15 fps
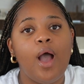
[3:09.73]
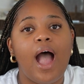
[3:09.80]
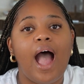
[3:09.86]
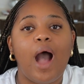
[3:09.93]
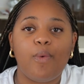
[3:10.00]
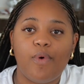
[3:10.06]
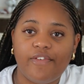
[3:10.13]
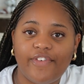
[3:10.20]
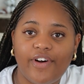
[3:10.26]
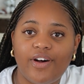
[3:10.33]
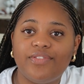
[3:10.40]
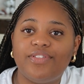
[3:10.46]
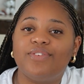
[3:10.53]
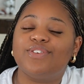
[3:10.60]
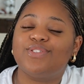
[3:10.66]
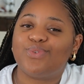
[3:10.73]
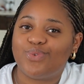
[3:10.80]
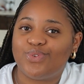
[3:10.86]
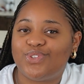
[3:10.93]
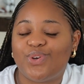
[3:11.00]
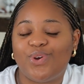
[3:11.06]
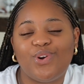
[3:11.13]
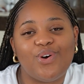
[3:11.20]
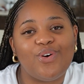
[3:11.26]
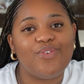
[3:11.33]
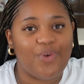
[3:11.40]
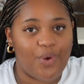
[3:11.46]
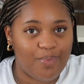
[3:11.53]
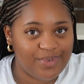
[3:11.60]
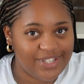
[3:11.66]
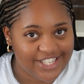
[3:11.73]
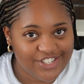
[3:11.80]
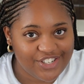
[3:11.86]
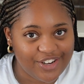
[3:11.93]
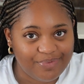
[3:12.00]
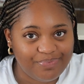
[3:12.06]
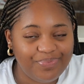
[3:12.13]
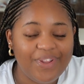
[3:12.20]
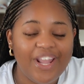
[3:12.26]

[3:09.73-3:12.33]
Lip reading: However, there is also a lot of competition.